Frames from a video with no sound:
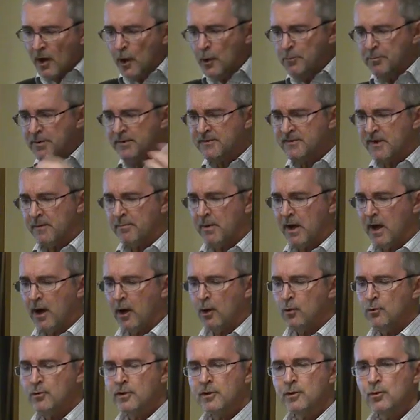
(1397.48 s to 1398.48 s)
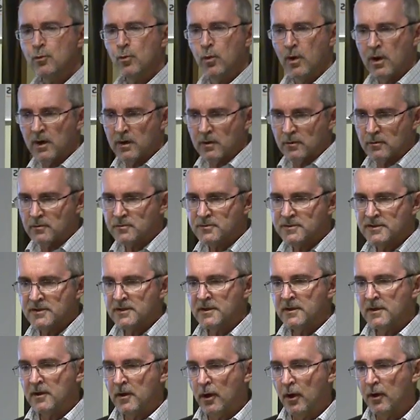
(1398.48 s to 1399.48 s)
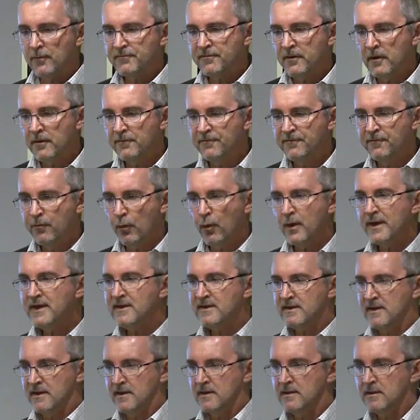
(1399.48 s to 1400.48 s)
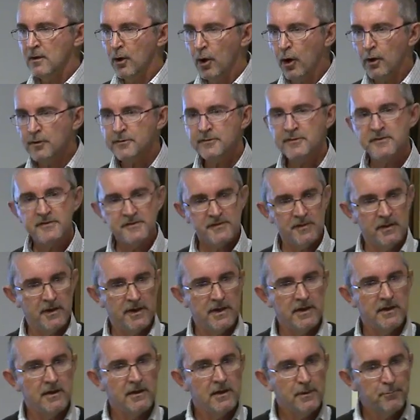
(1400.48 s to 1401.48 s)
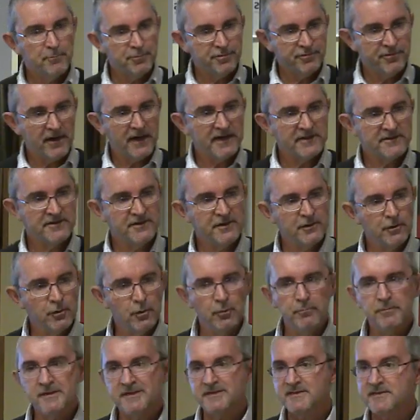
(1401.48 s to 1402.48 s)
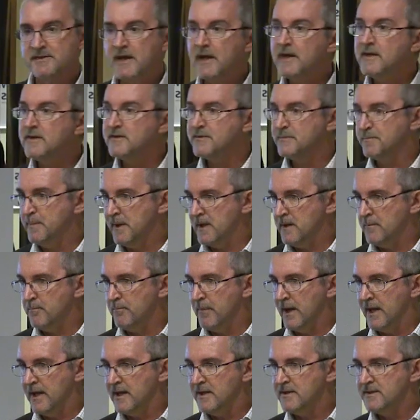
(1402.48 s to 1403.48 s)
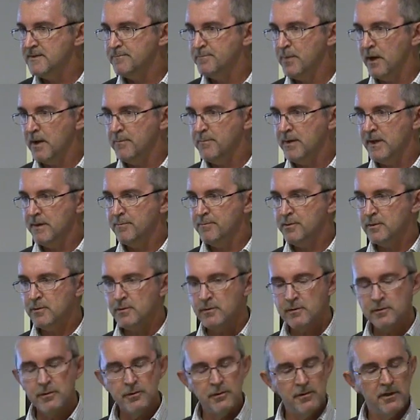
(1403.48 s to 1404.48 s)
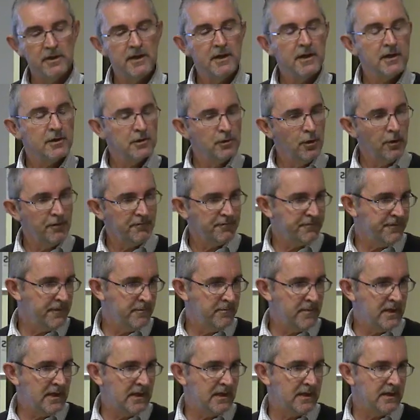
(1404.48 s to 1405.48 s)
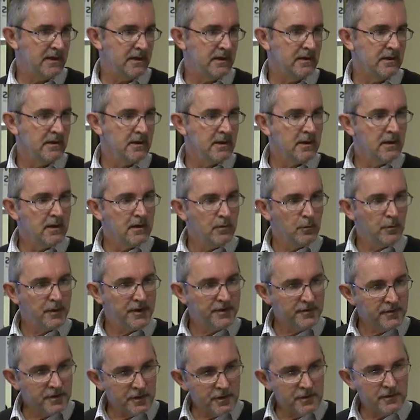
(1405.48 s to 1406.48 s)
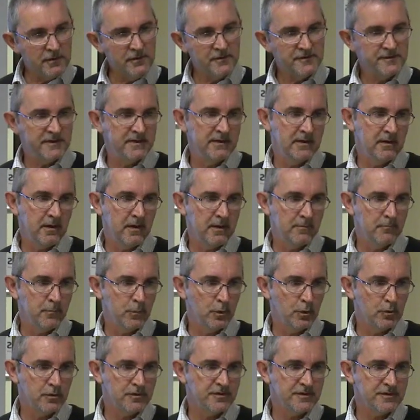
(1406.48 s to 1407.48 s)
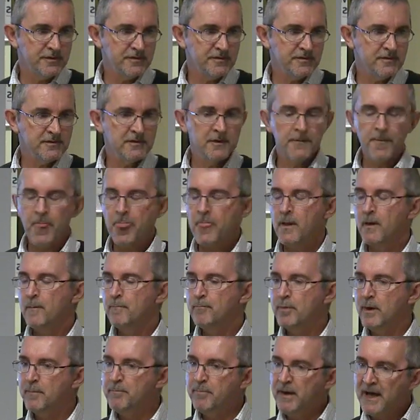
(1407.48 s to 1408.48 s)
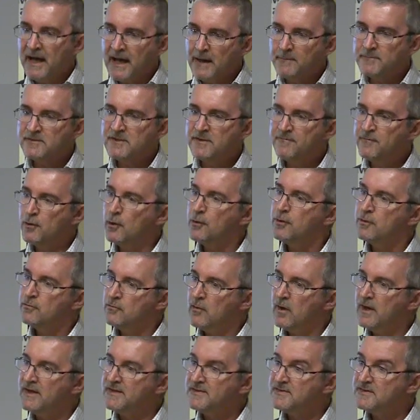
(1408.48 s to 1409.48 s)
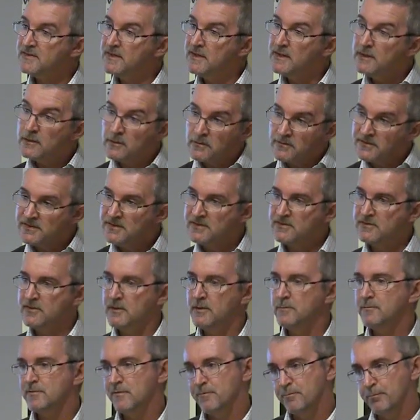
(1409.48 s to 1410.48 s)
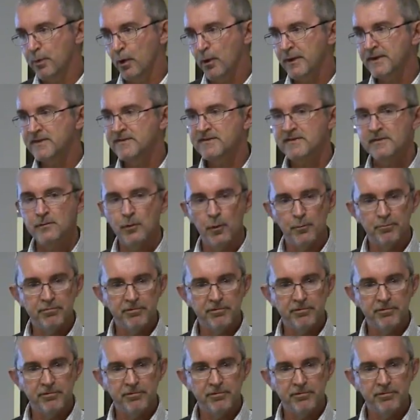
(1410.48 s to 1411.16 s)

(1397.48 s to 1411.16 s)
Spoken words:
opens up a whole new world of avoiding on-site practical mistakes being made by people who are not familiar with using lime mortars, but perhaps they've got the right skills in terms of pointing or